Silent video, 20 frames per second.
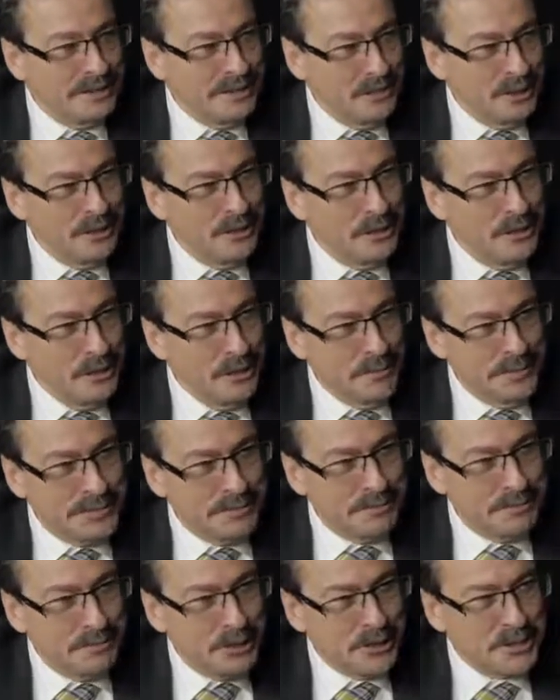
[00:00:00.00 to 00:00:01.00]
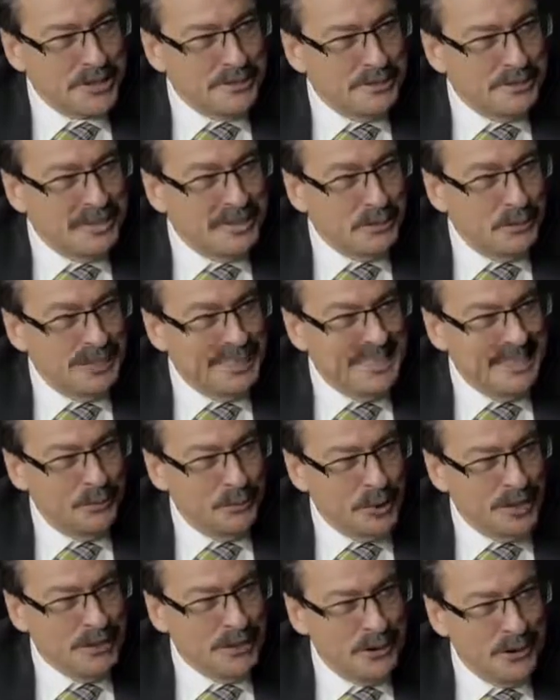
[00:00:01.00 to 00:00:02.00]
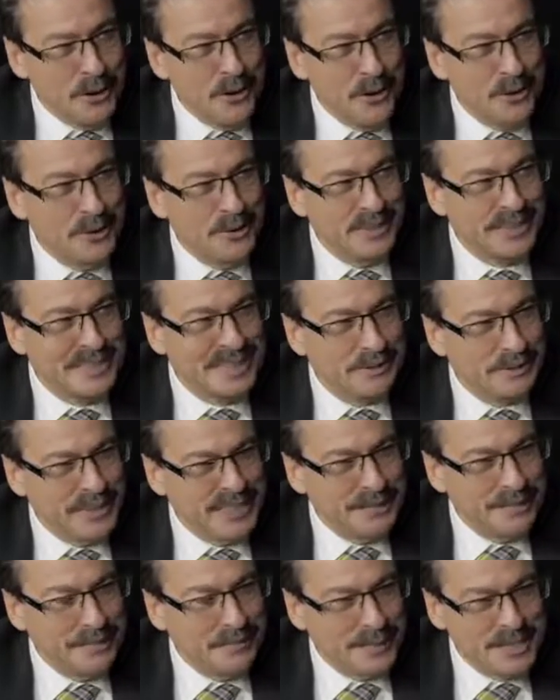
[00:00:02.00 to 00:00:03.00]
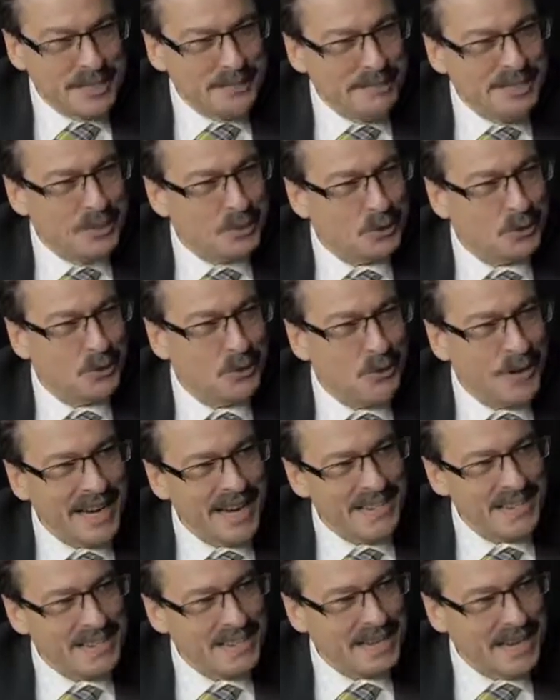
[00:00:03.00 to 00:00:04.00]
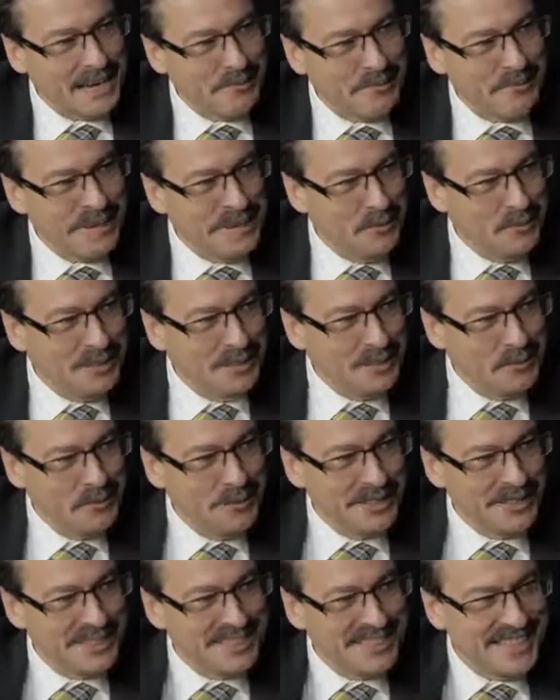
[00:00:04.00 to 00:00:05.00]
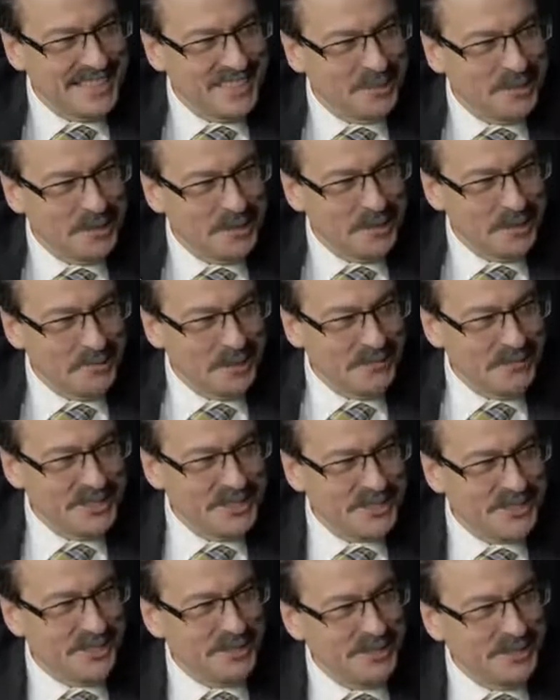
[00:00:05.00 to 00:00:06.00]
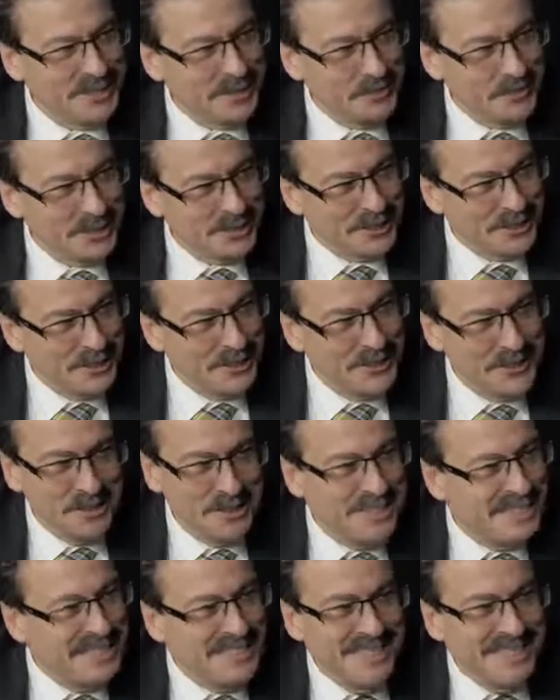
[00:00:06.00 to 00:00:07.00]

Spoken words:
1 kilometer possible within one go, yeah, which means twice Taipei 101 stacked on top of each other in one go.